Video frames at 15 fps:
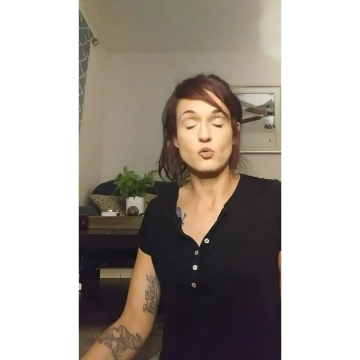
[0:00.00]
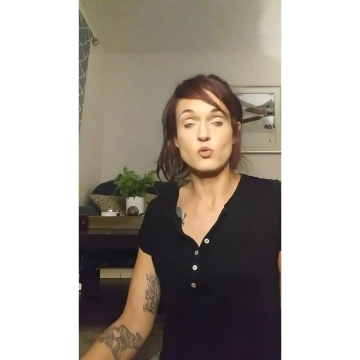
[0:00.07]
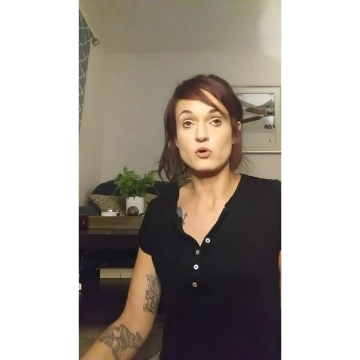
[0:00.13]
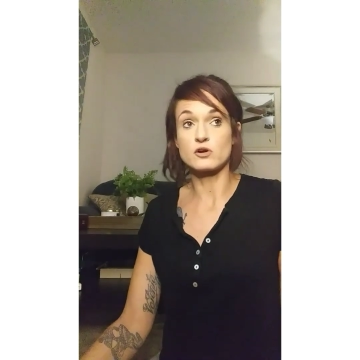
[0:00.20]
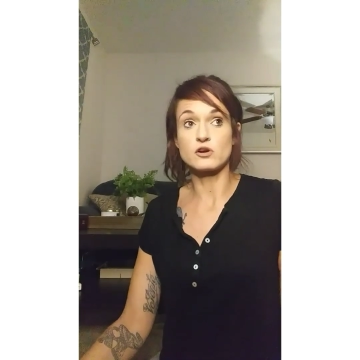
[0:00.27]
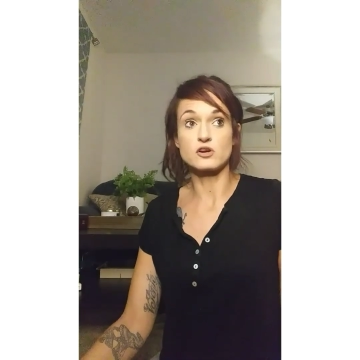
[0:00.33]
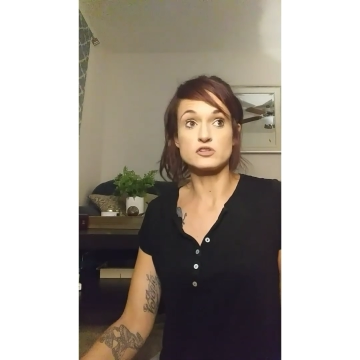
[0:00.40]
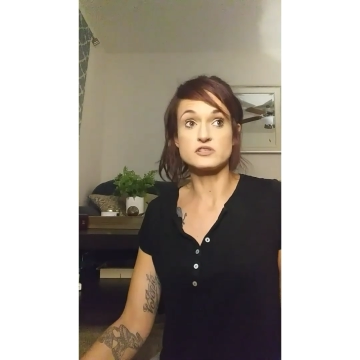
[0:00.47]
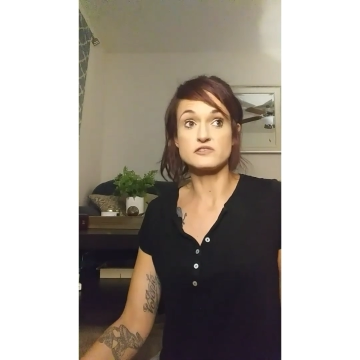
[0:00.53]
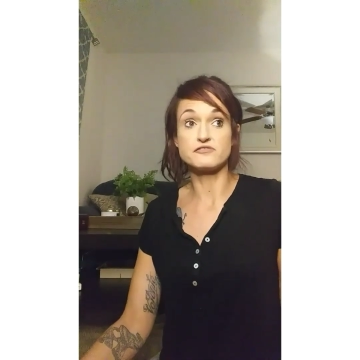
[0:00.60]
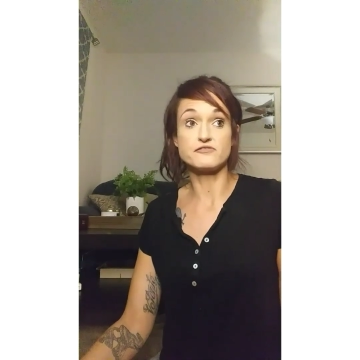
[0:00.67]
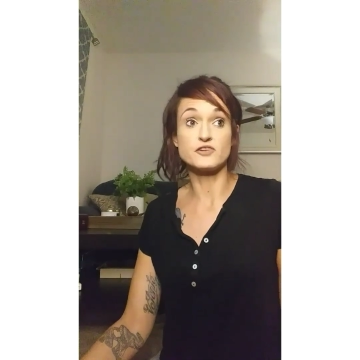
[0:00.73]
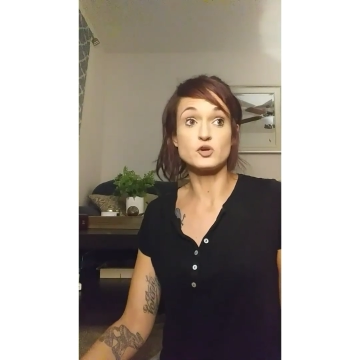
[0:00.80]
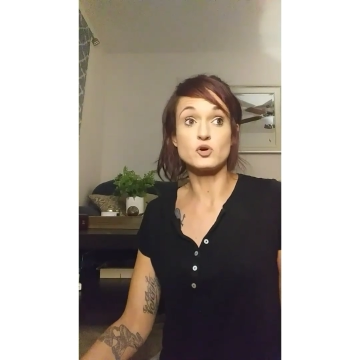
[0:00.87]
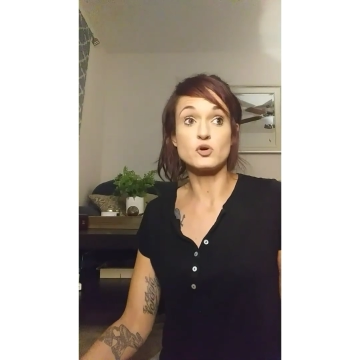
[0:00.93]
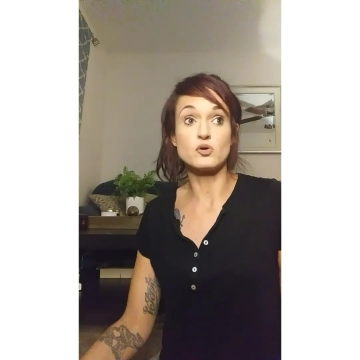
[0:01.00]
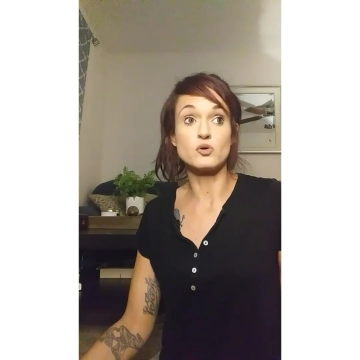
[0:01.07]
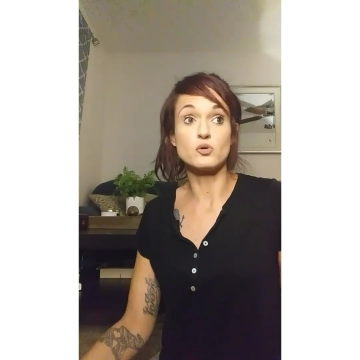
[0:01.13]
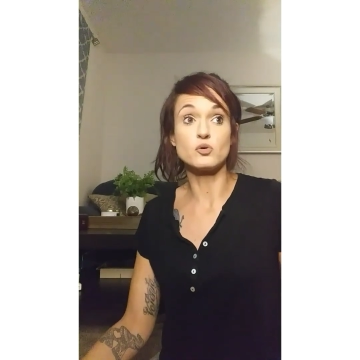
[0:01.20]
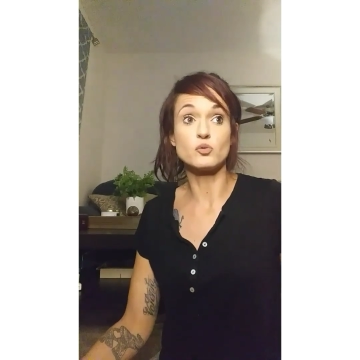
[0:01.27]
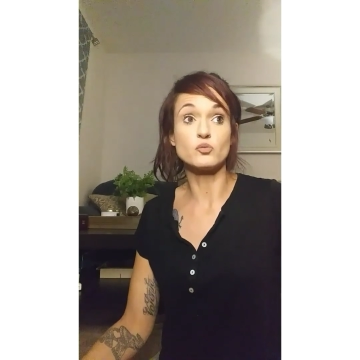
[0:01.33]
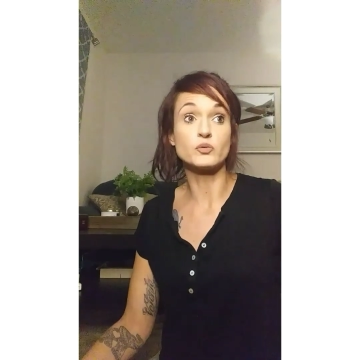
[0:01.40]
order to
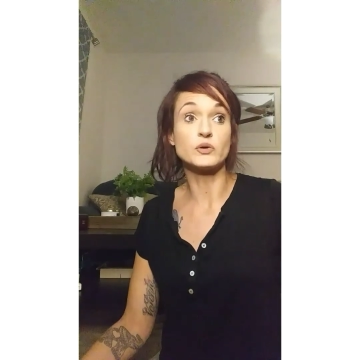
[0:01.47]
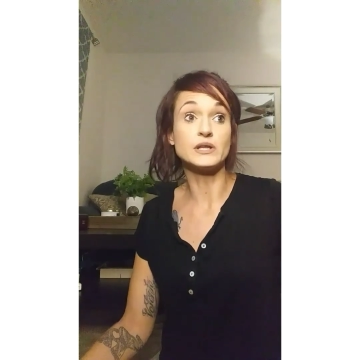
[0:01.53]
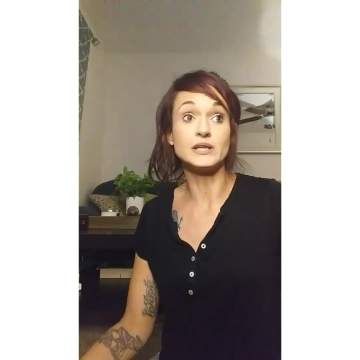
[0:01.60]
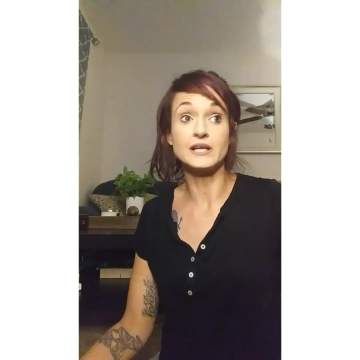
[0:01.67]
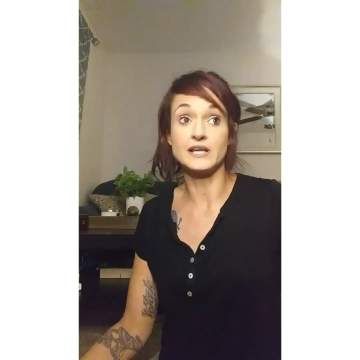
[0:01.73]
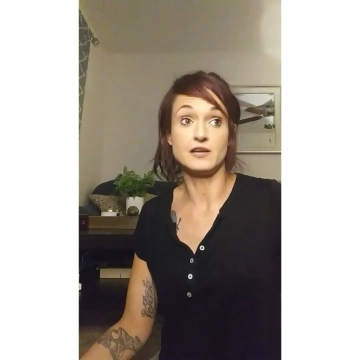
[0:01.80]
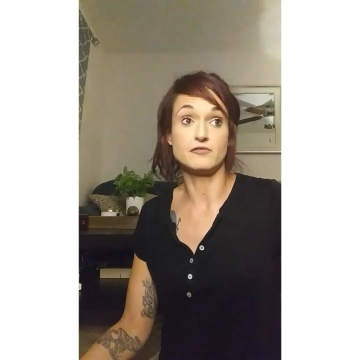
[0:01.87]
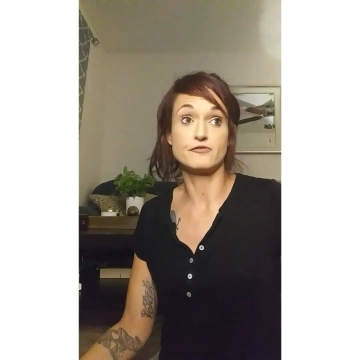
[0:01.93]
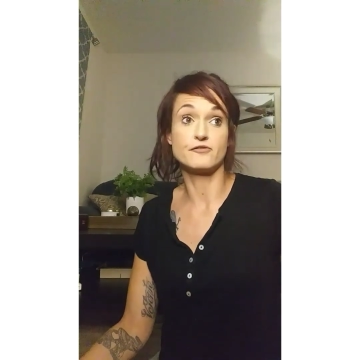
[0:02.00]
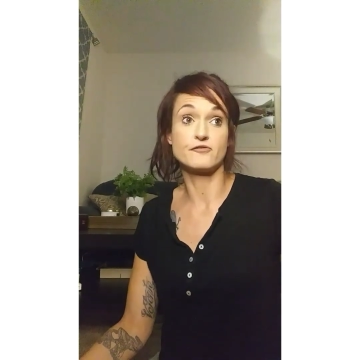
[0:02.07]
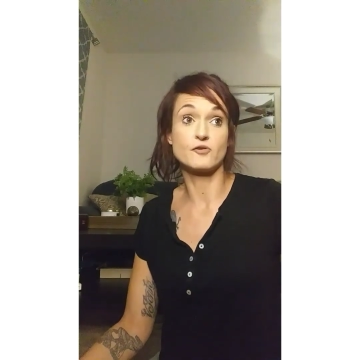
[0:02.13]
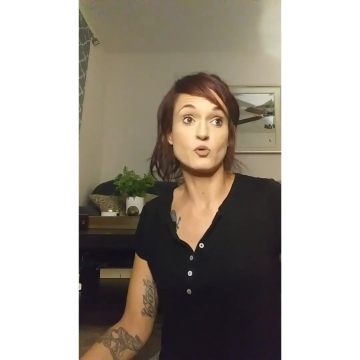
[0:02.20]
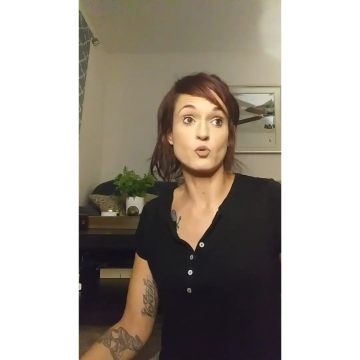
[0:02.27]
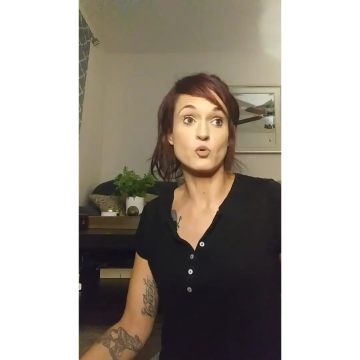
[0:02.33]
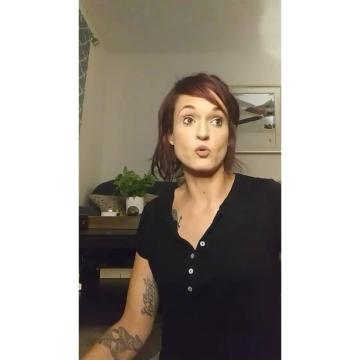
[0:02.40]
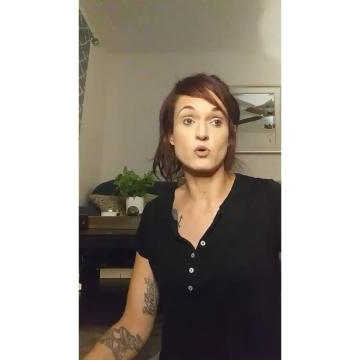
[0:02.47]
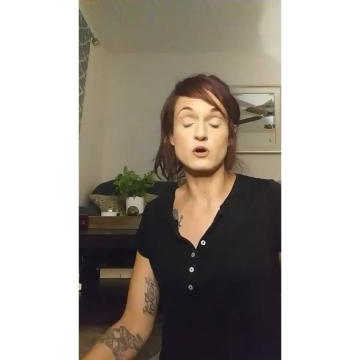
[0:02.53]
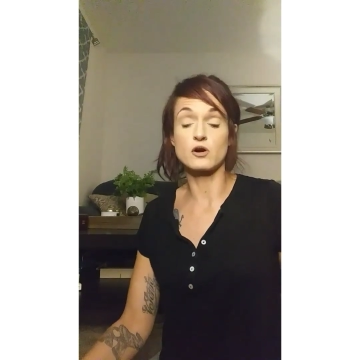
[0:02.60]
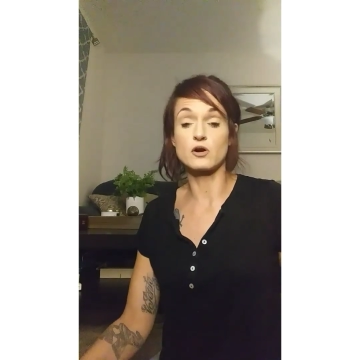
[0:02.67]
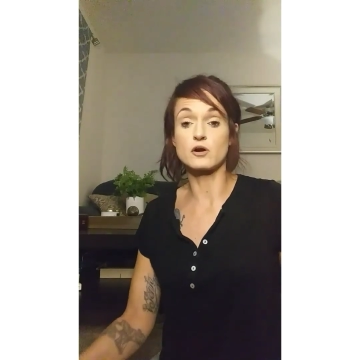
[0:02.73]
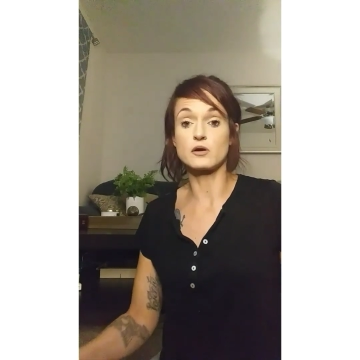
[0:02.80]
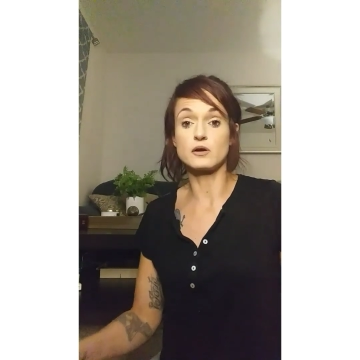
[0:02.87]
feel relief,
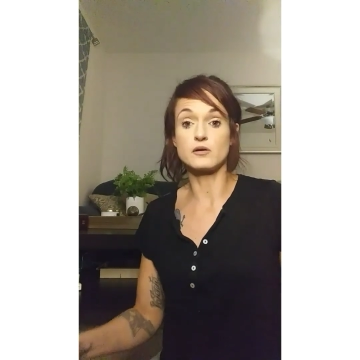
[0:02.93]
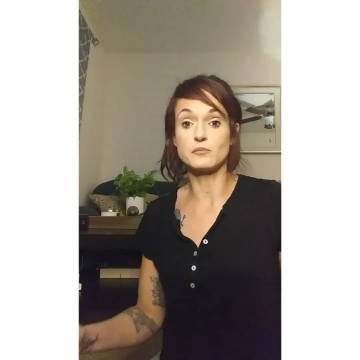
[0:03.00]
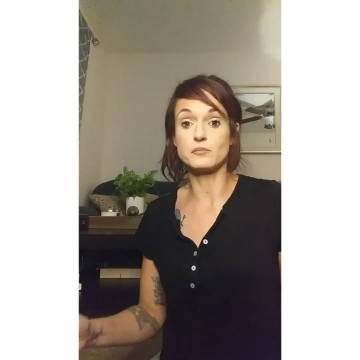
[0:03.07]
or,